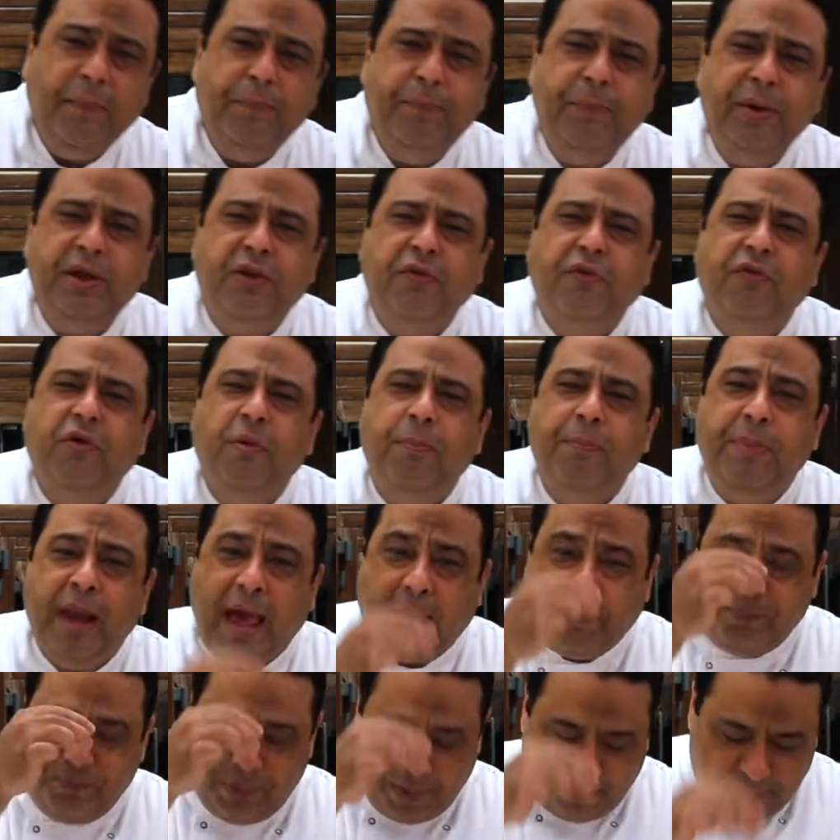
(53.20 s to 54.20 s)
bit of a
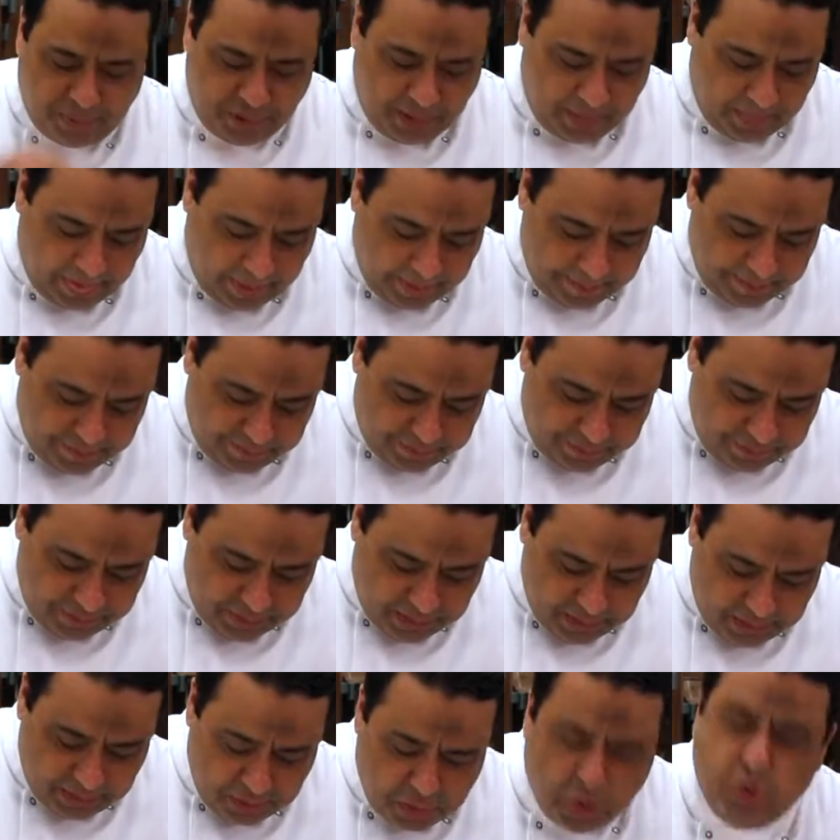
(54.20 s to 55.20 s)
black pepper,
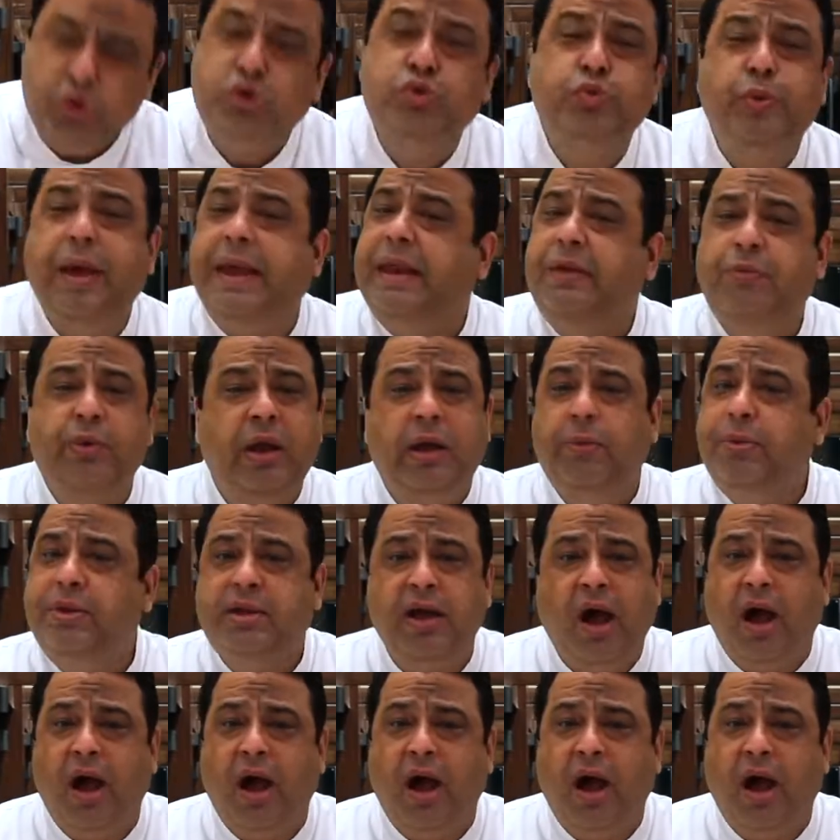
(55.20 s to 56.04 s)
goes very well with